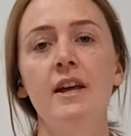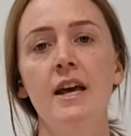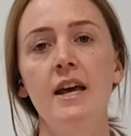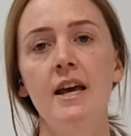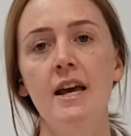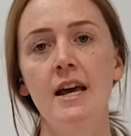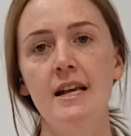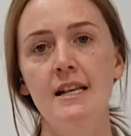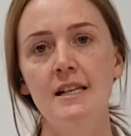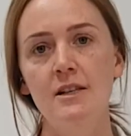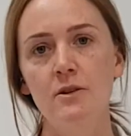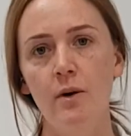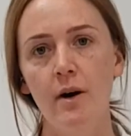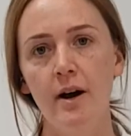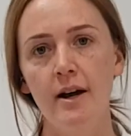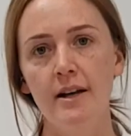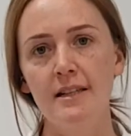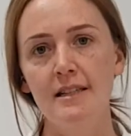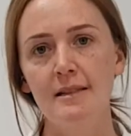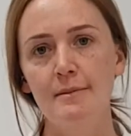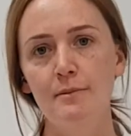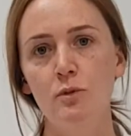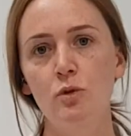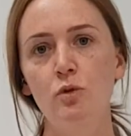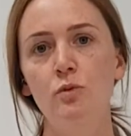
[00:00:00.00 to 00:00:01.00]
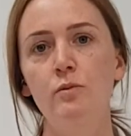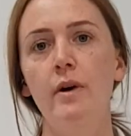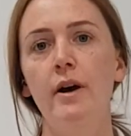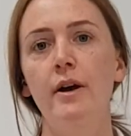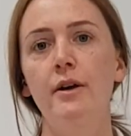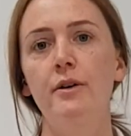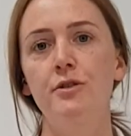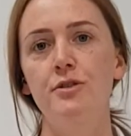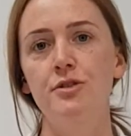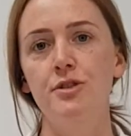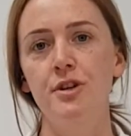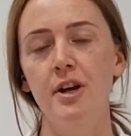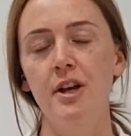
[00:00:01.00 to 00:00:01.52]
It's quite a small
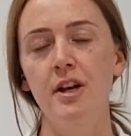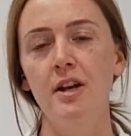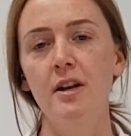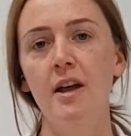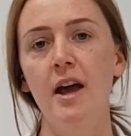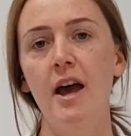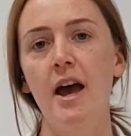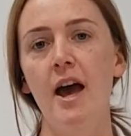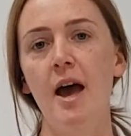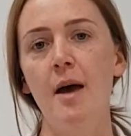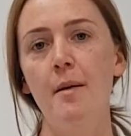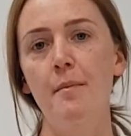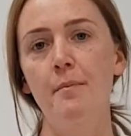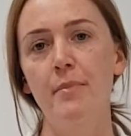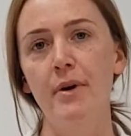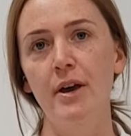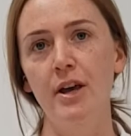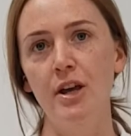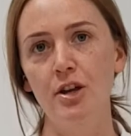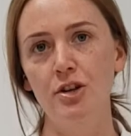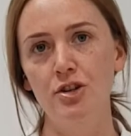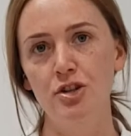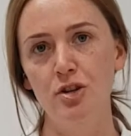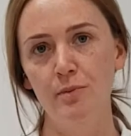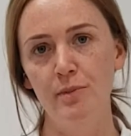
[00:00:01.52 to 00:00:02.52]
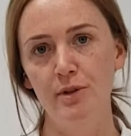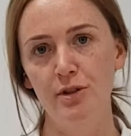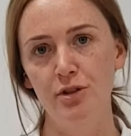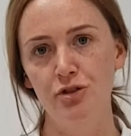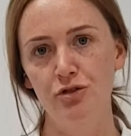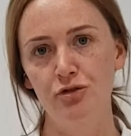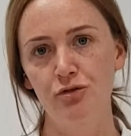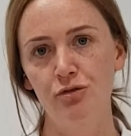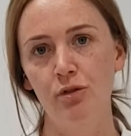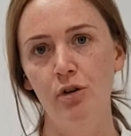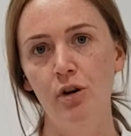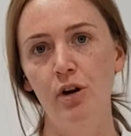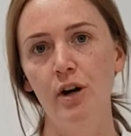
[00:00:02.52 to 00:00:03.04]
motion, but it should be
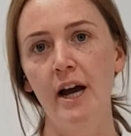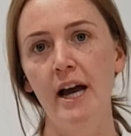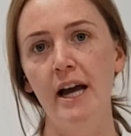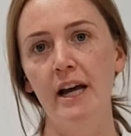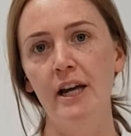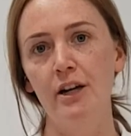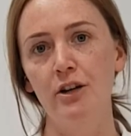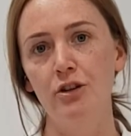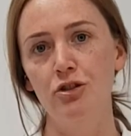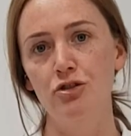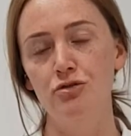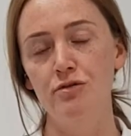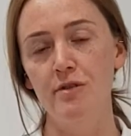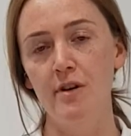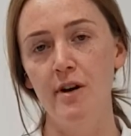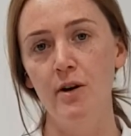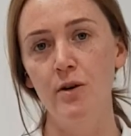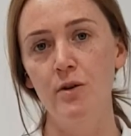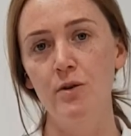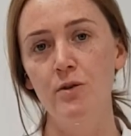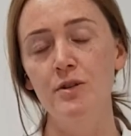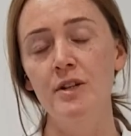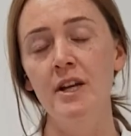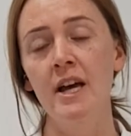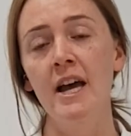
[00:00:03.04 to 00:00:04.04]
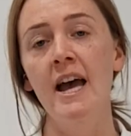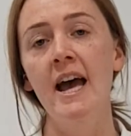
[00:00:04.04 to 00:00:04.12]
strong and controlled.